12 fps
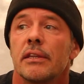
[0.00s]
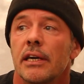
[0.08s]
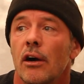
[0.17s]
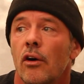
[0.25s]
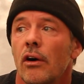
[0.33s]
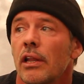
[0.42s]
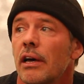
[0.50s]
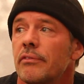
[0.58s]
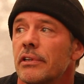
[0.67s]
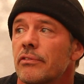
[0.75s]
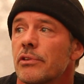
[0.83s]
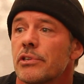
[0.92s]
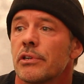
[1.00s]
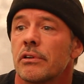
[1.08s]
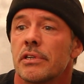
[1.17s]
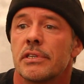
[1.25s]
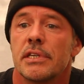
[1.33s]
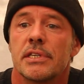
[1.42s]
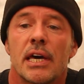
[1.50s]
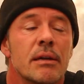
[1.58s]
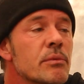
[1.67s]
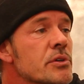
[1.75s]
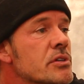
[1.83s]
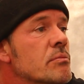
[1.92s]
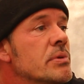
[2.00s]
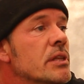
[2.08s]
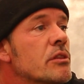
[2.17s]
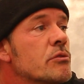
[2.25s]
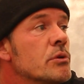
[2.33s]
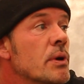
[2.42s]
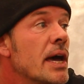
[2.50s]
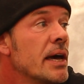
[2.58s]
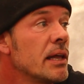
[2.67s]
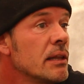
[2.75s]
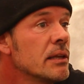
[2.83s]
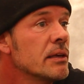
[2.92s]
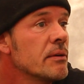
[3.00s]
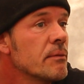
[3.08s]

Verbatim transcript: They all have different stories. These animals have been through hell,